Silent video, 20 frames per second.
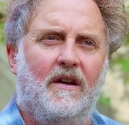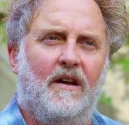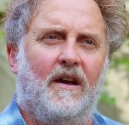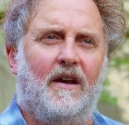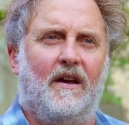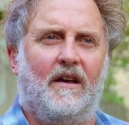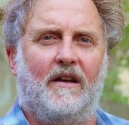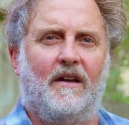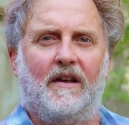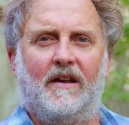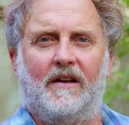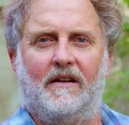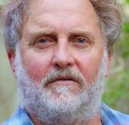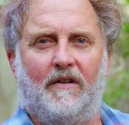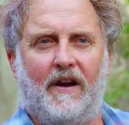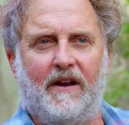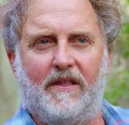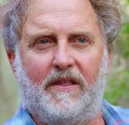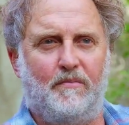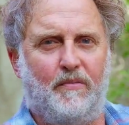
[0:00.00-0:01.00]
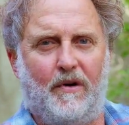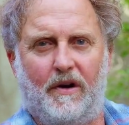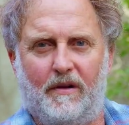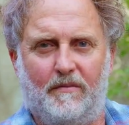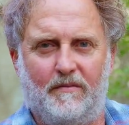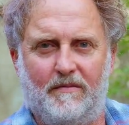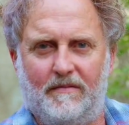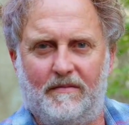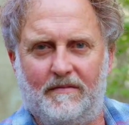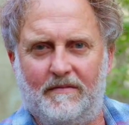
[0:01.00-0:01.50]
and right at the
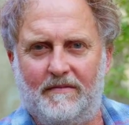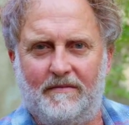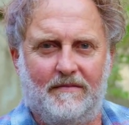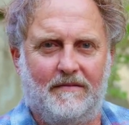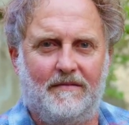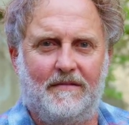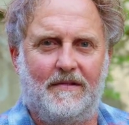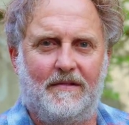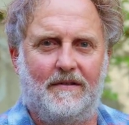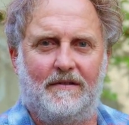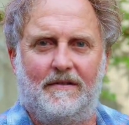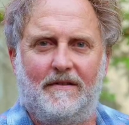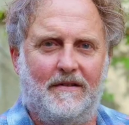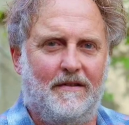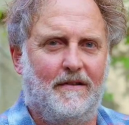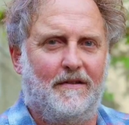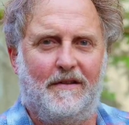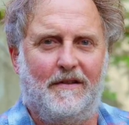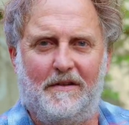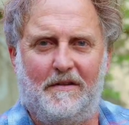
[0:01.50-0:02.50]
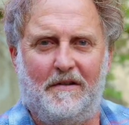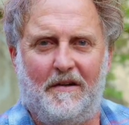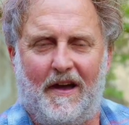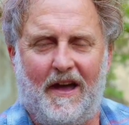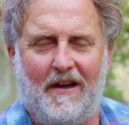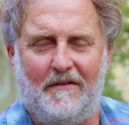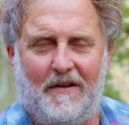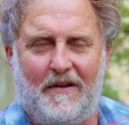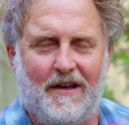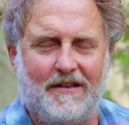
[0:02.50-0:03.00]
bottom you
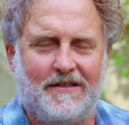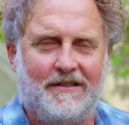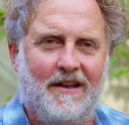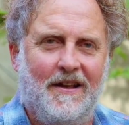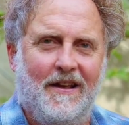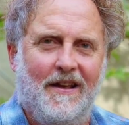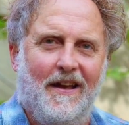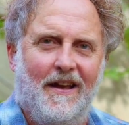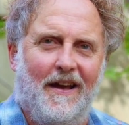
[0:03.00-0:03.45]
have us